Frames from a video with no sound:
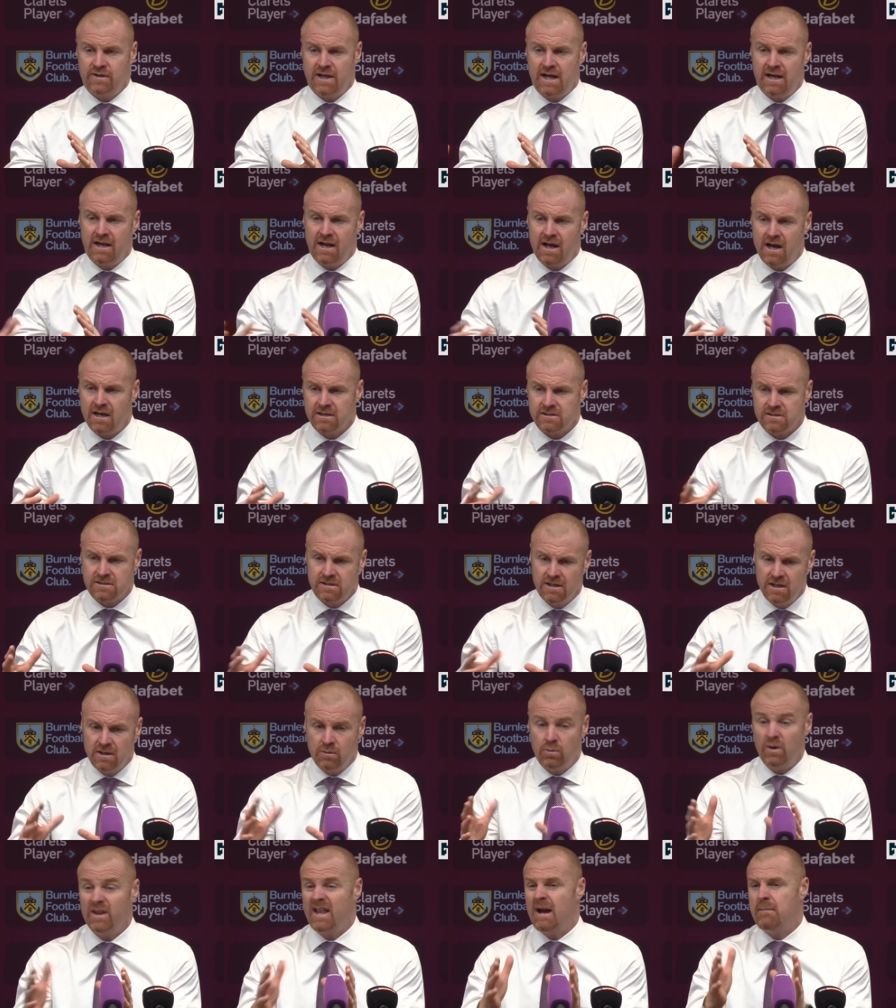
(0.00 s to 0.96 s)
that last,
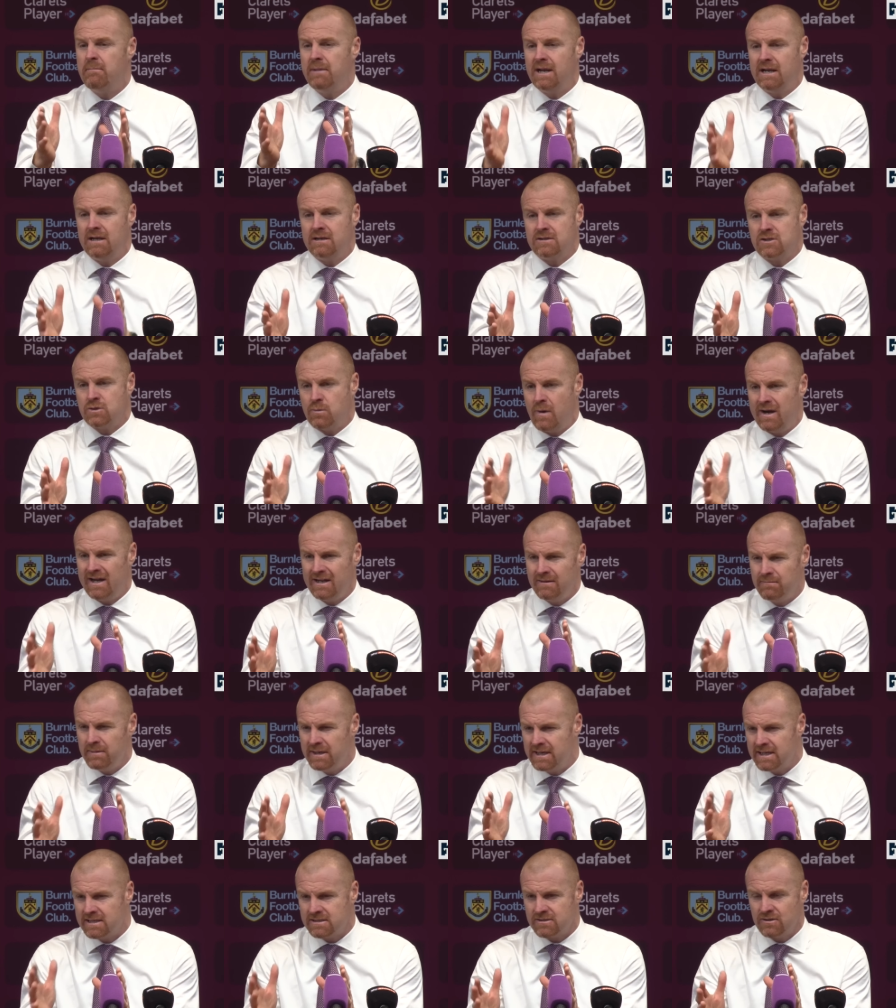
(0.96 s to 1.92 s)
well, that middle twenty
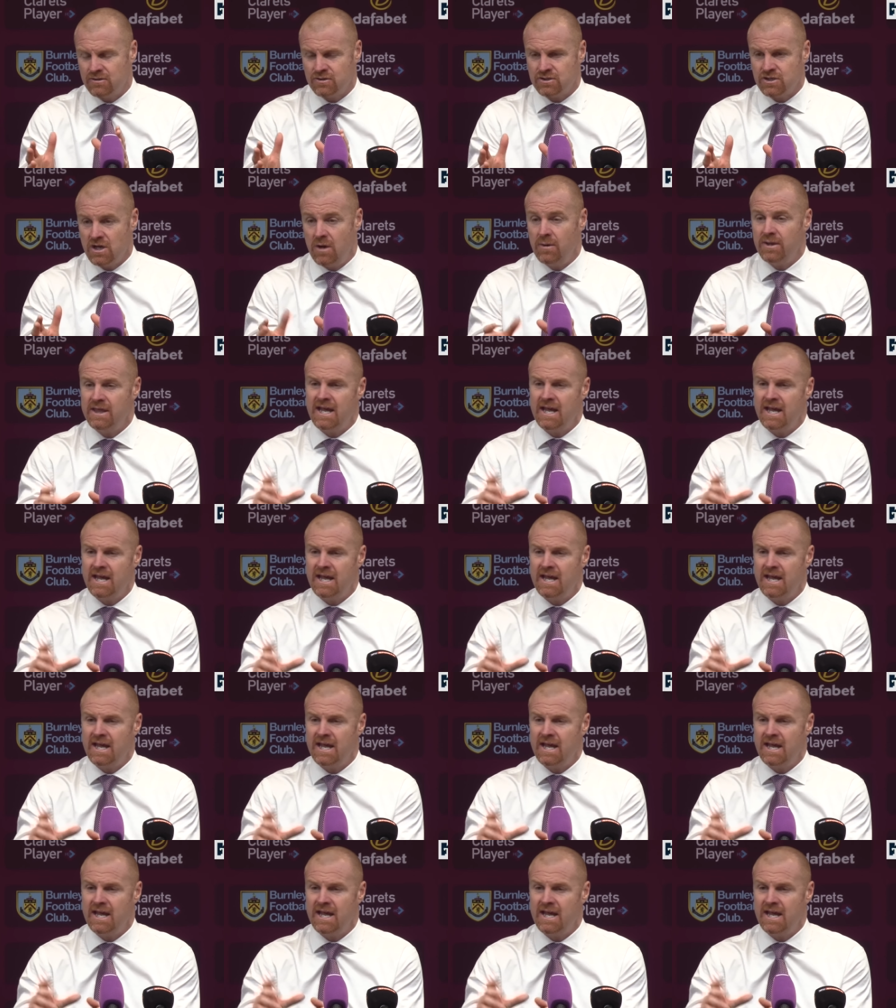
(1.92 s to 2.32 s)
minutes or so.